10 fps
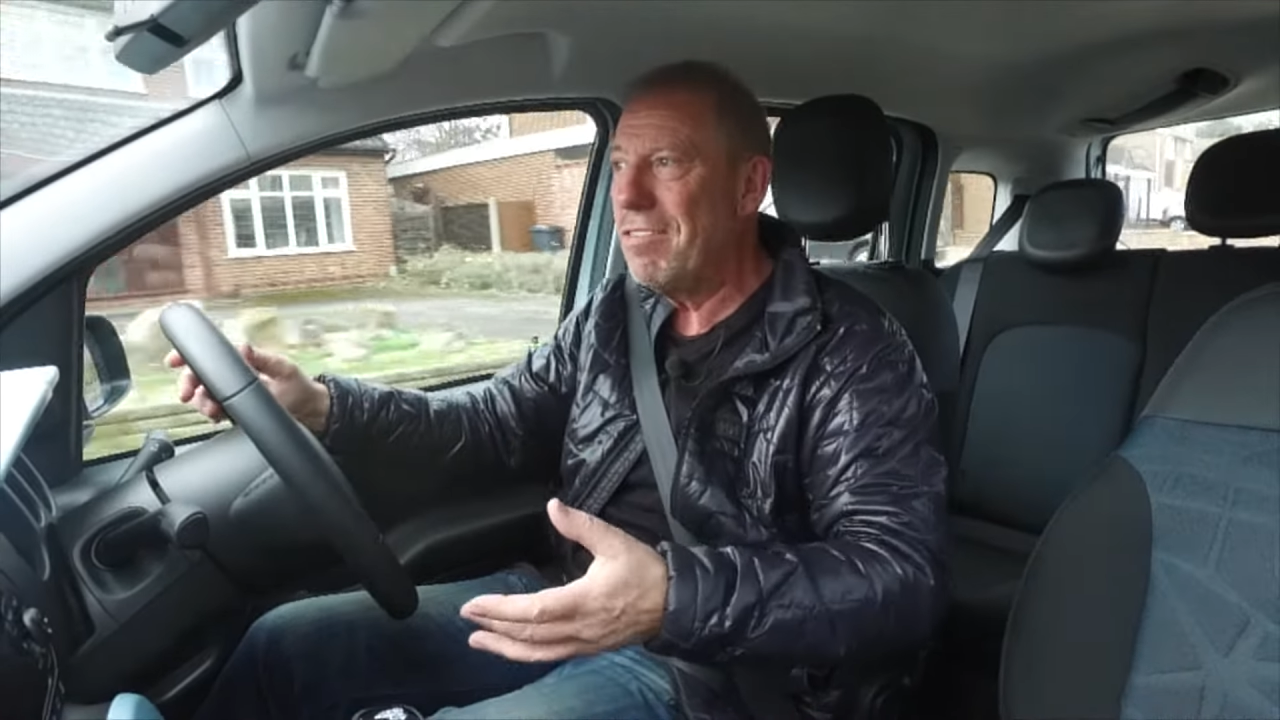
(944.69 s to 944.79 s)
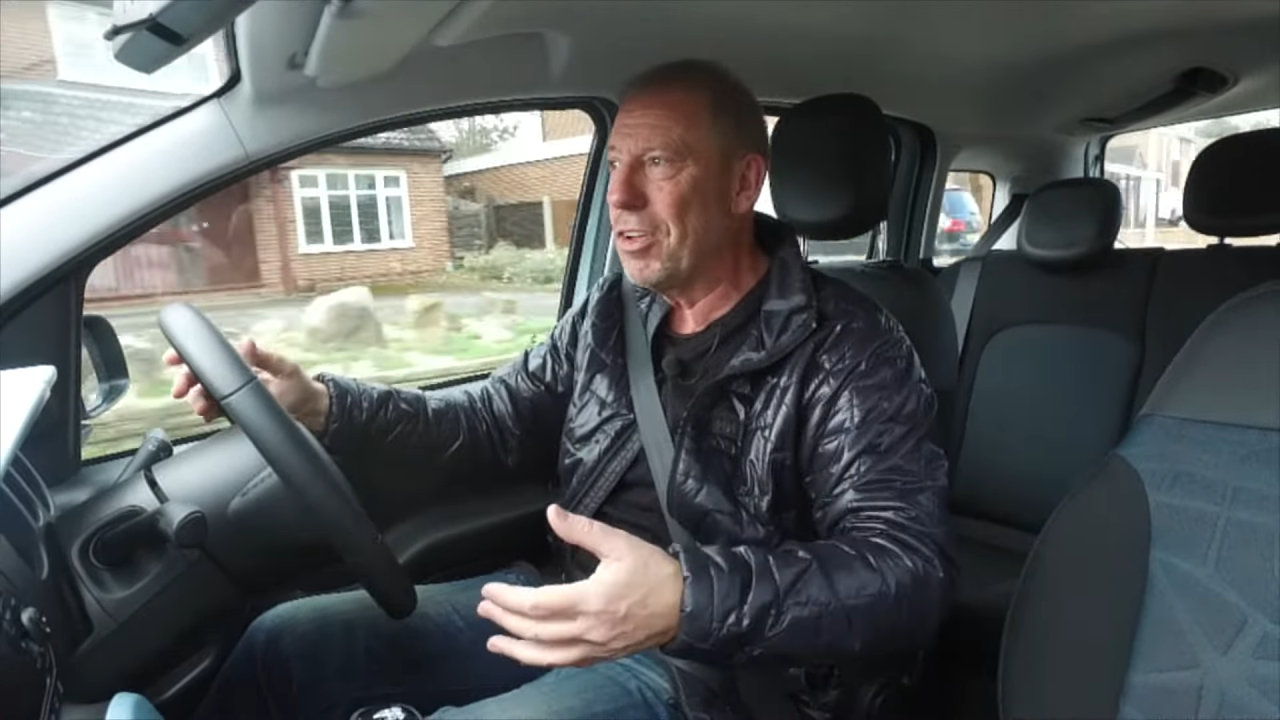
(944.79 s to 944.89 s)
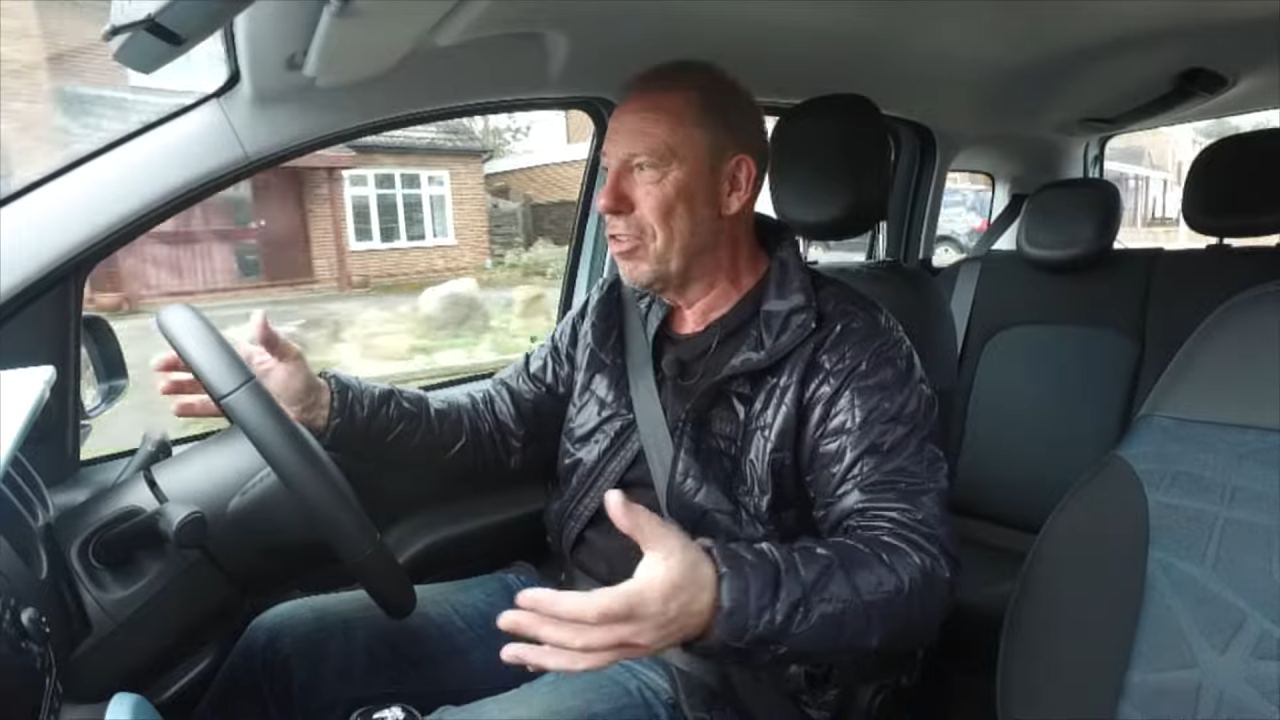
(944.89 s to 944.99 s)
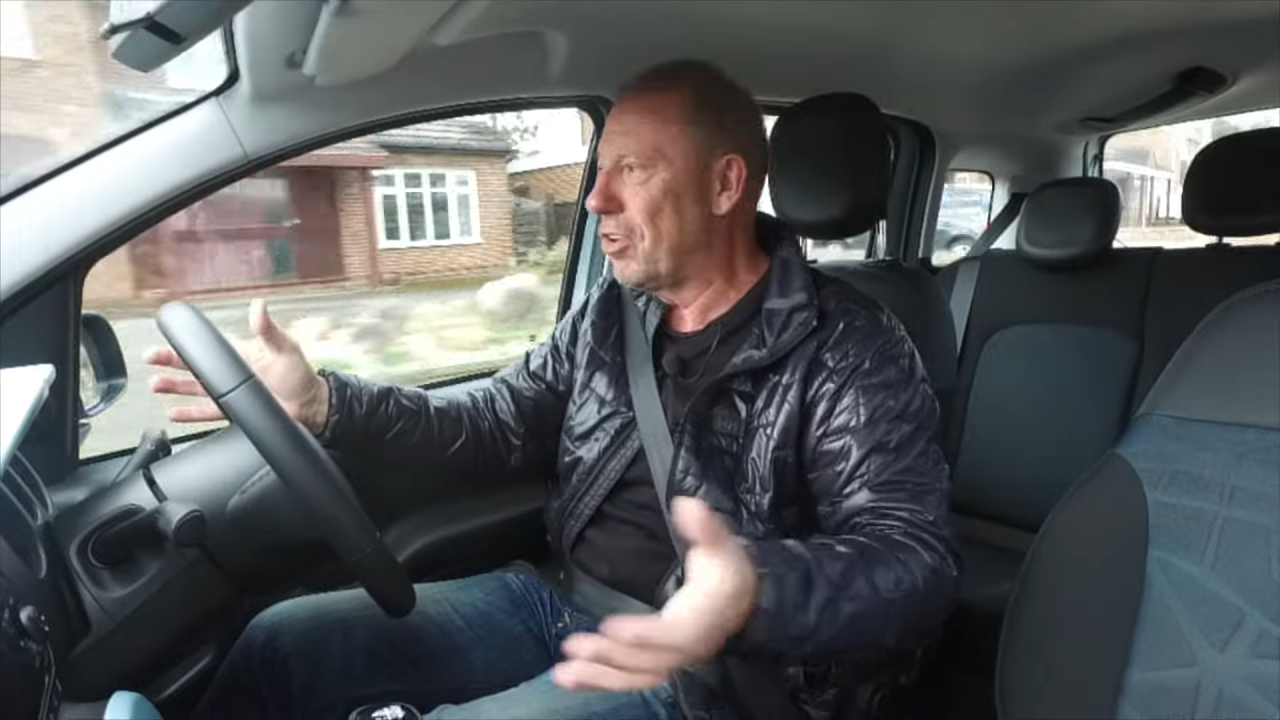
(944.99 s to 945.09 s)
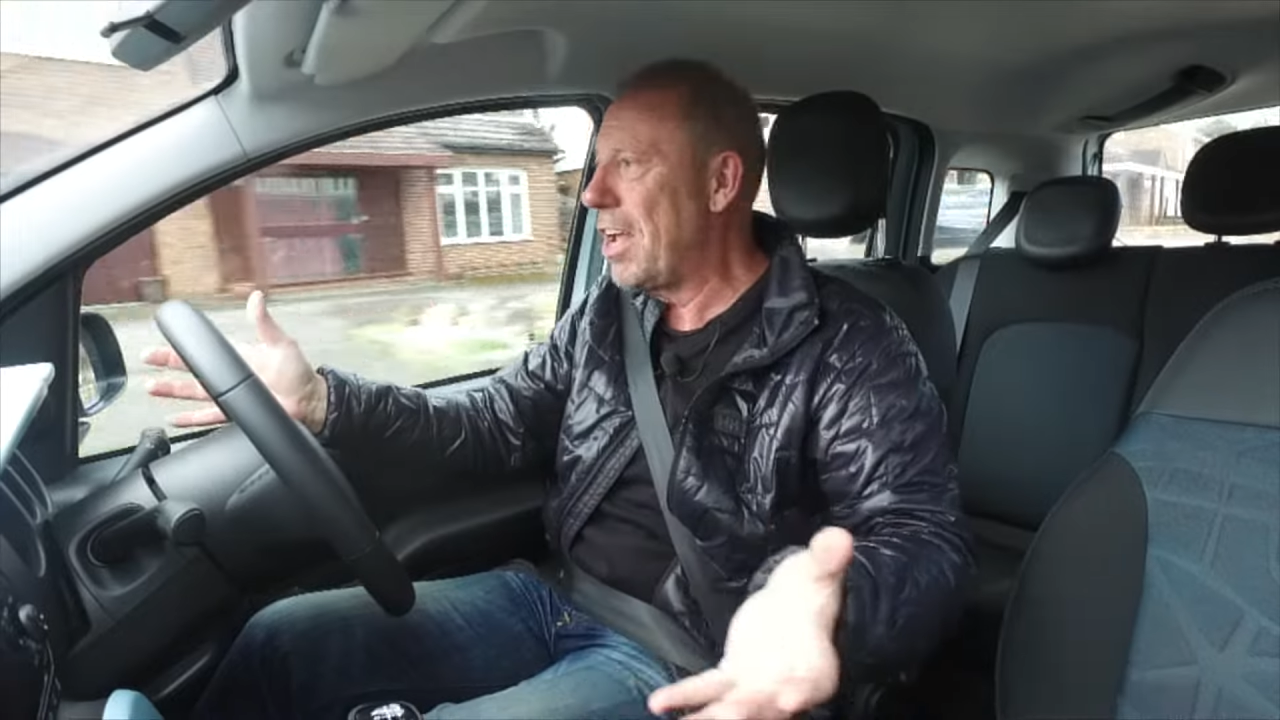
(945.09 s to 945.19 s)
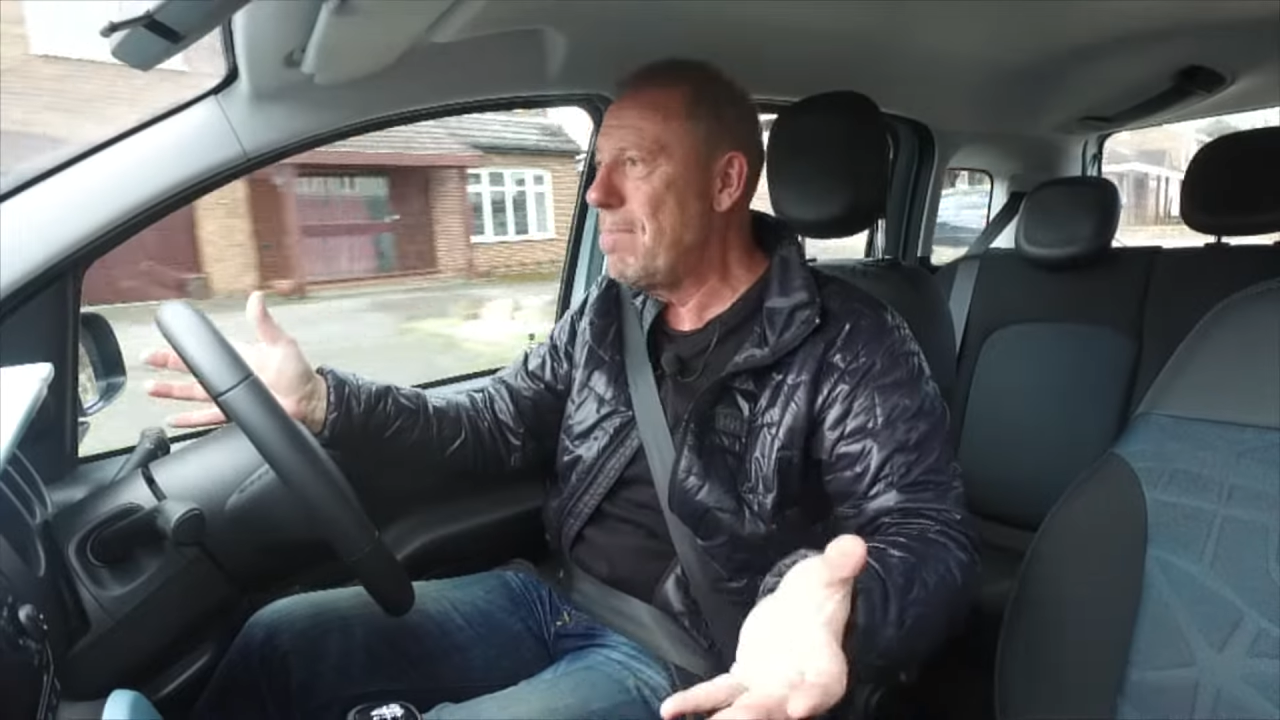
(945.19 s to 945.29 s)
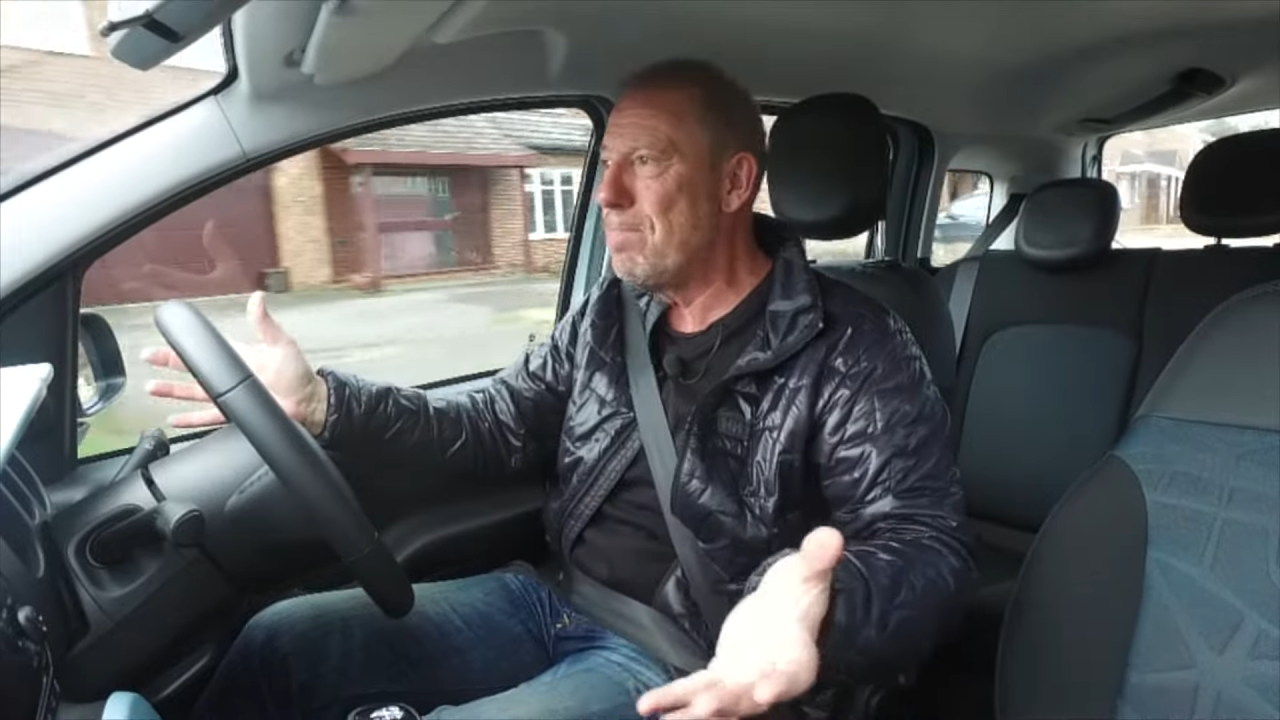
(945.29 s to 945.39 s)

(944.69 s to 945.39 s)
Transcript: it's got the same